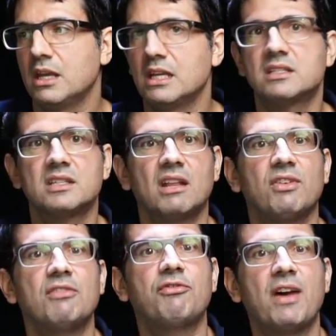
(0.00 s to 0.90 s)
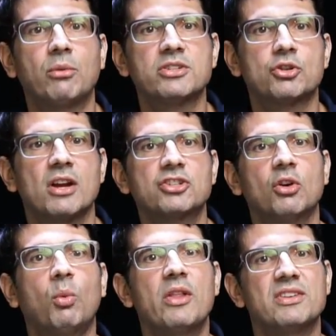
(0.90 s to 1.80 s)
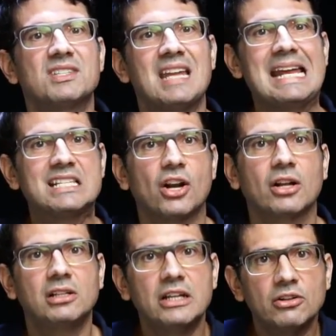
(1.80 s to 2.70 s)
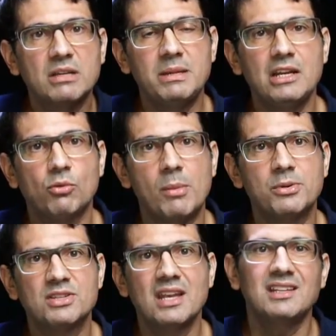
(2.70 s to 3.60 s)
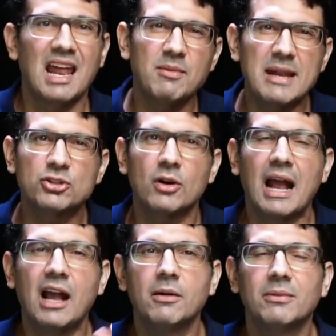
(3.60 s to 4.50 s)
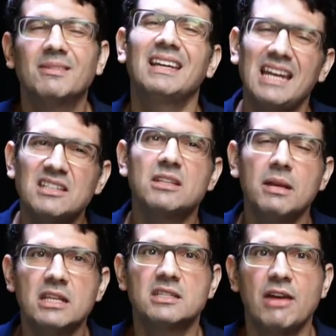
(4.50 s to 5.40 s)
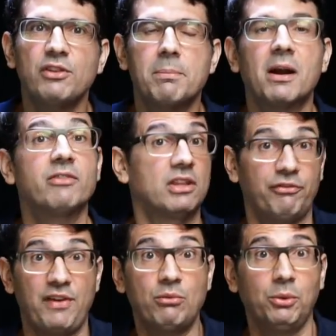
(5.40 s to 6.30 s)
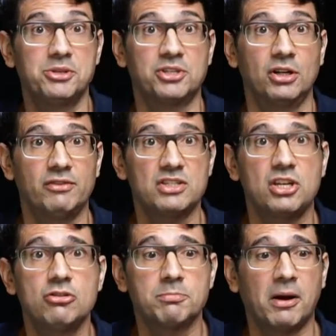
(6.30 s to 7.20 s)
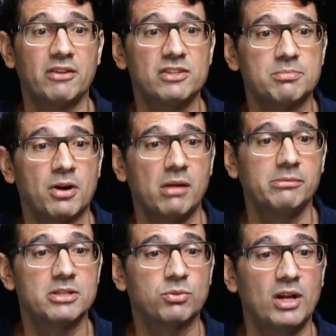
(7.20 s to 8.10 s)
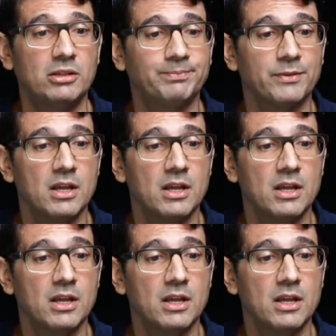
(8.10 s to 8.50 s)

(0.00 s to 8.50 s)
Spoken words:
instead of a federal structure where the states are clearly being represented. I'm not sure. It's definitely a part of it. The Federal Reserve is a huge part of this problem as well.